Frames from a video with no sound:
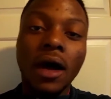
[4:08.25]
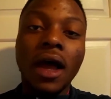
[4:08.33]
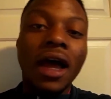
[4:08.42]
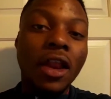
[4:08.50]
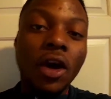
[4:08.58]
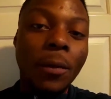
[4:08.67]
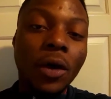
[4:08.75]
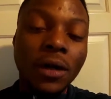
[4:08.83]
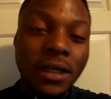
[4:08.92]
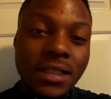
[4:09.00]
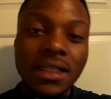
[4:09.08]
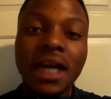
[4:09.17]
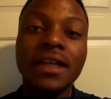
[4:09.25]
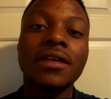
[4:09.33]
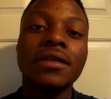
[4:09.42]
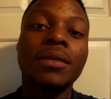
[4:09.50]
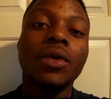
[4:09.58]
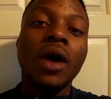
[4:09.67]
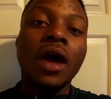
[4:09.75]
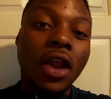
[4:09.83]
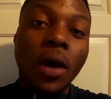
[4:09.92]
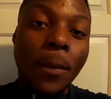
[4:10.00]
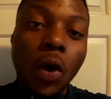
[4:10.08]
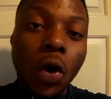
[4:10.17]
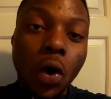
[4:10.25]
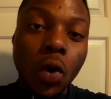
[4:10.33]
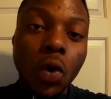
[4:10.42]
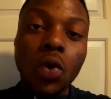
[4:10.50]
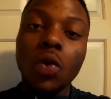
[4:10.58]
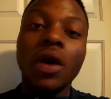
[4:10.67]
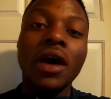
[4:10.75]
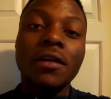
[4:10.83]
a lot more understandable, a lot more cool,